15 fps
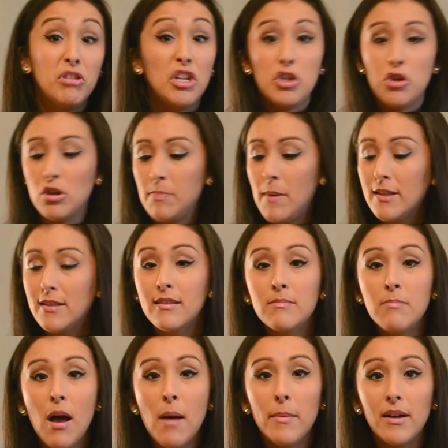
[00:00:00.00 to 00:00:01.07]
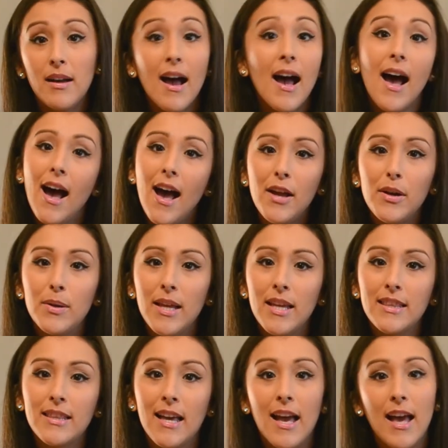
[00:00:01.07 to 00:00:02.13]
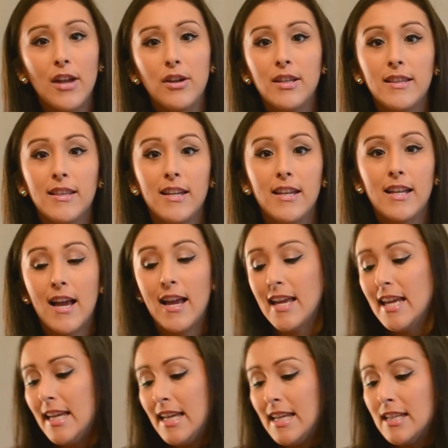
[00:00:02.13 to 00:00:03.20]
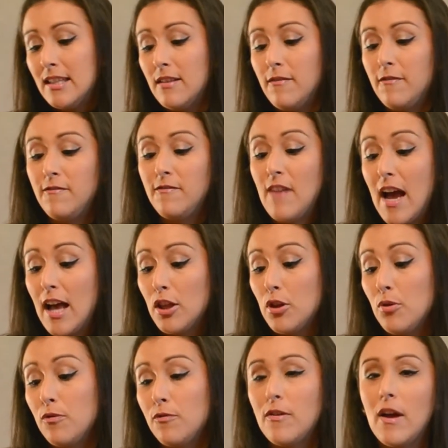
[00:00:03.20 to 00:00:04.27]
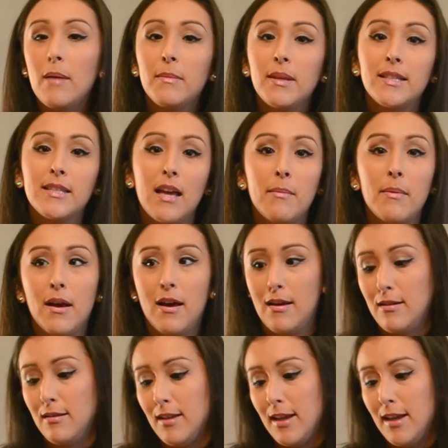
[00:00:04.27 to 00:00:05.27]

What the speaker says: talks back to his mama. I don't like that. I don't like that in the guy. He doesn't value family time. I don't